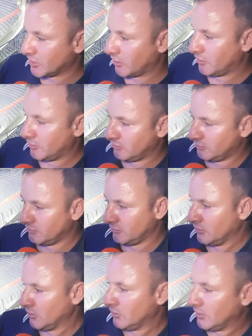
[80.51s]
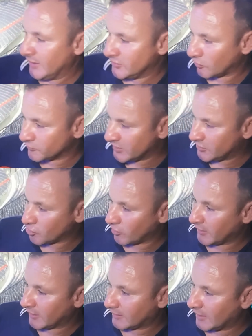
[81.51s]
So he's obviously
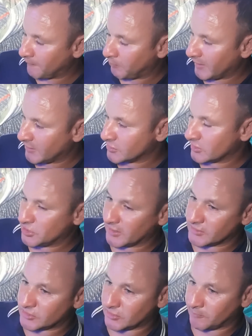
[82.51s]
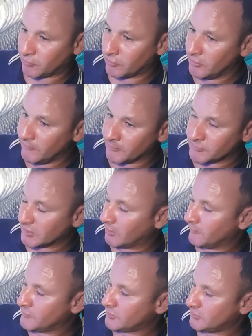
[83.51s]
trying to give players a chance to prove
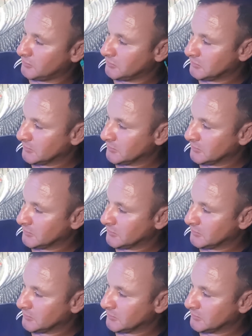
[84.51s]
themselves